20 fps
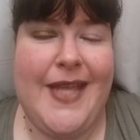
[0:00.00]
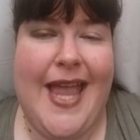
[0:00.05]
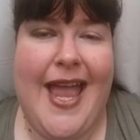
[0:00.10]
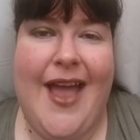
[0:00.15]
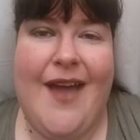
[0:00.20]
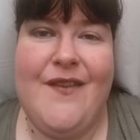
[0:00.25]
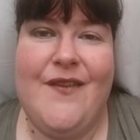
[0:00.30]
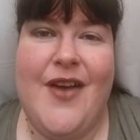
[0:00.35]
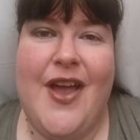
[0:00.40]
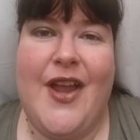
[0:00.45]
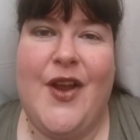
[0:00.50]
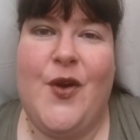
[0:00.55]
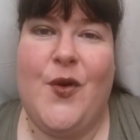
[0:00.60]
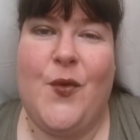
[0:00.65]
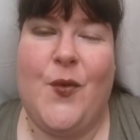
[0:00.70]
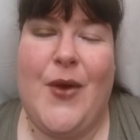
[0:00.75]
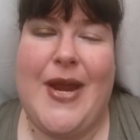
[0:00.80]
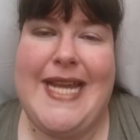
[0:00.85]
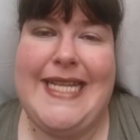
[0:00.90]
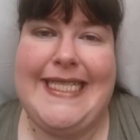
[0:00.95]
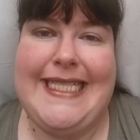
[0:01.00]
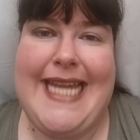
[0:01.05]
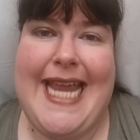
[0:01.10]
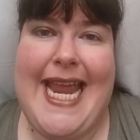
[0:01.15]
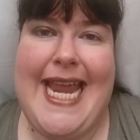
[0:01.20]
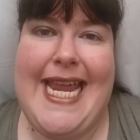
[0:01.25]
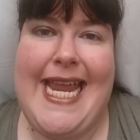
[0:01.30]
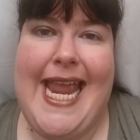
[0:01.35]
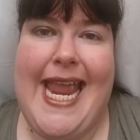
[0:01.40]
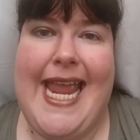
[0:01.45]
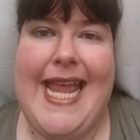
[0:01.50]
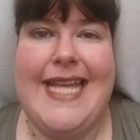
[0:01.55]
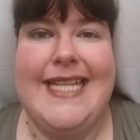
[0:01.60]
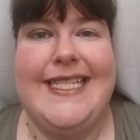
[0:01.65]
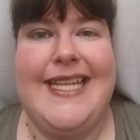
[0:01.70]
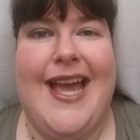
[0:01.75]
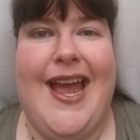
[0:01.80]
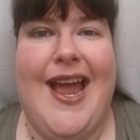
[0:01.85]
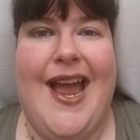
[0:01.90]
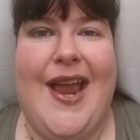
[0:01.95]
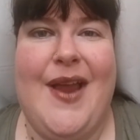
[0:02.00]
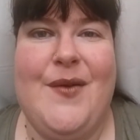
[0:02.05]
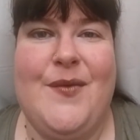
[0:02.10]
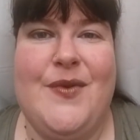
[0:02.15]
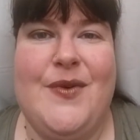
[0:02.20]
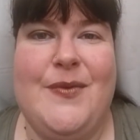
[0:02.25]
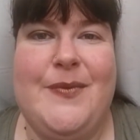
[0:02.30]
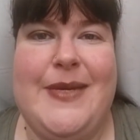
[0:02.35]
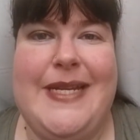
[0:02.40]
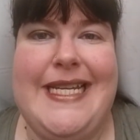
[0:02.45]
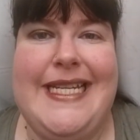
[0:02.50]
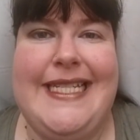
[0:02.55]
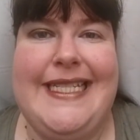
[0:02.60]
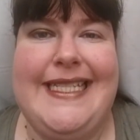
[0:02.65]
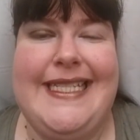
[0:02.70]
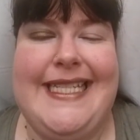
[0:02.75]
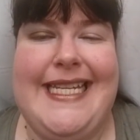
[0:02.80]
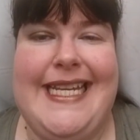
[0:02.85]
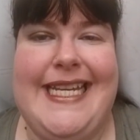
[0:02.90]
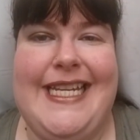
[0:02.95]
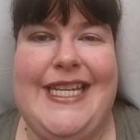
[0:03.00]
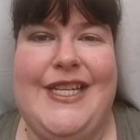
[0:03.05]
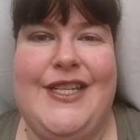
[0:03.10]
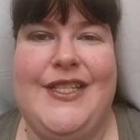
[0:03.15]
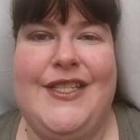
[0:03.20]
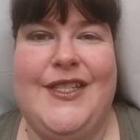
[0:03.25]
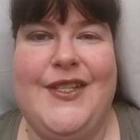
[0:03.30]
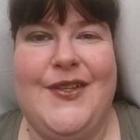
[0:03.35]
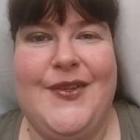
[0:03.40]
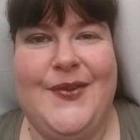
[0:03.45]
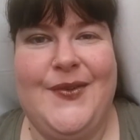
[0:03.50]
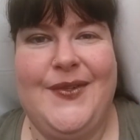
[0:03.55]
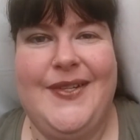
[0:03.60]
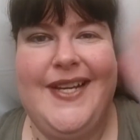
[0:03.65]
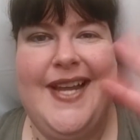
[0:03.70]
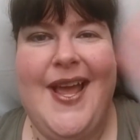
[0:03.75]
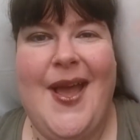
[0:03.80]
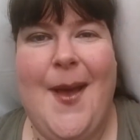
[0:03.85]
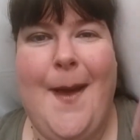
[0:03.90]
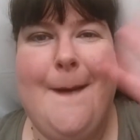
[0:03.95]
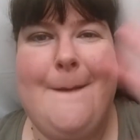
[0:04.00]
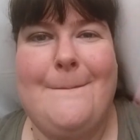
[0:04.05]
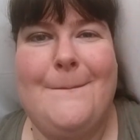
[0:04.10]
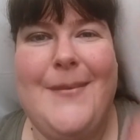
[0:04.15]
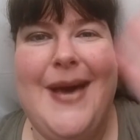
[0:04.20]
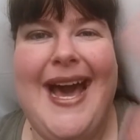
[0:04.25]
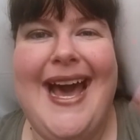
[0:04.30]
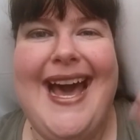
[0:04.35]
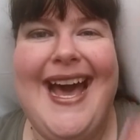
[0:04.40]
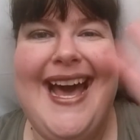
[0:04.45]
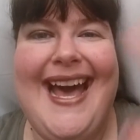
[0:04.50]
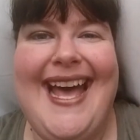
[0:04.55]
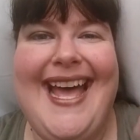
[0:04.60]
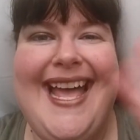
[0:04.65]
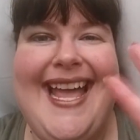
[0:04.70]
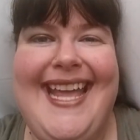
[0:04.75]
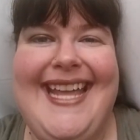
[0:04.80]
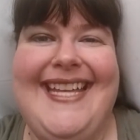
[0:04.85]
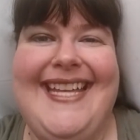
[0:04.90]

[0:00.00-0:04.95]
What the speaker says: Have a great day, and I will be seeing you soon. Bye.